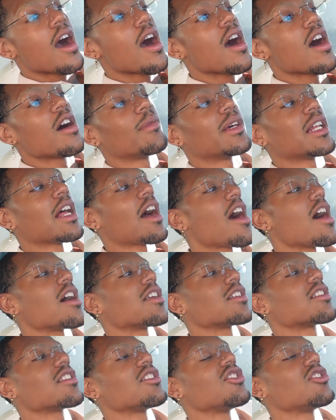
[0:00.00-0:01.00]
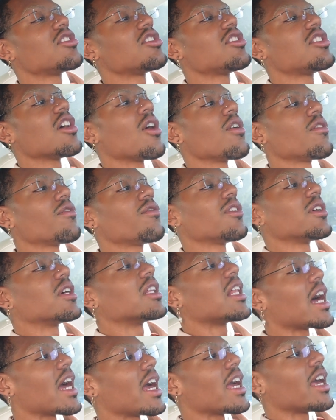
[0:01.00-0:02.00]
And I honestly just don't feel
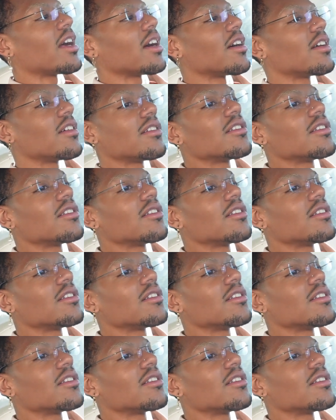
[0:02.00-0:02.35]
like